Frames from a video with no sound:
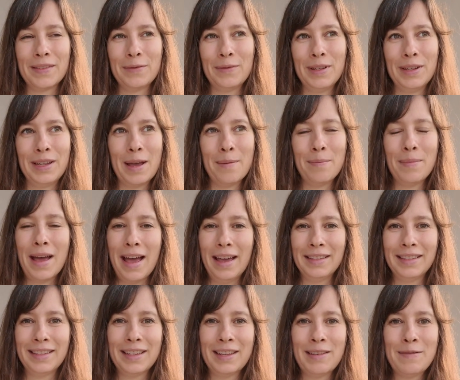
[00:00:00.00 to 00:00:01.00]
we get
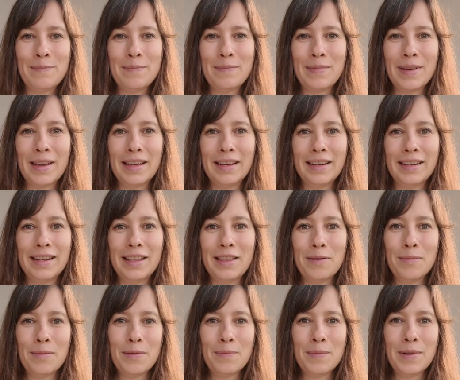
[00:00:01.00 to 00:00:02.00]
past them, but
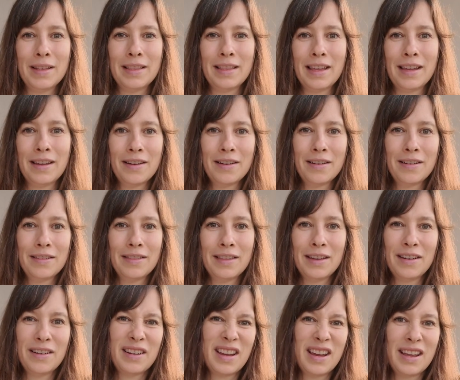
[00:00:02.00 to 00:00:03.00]
in the moment they are
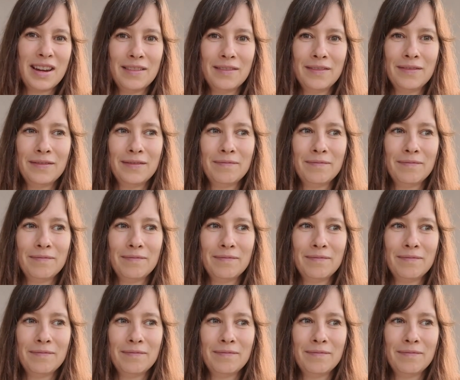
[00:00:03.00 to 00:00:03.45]
kind of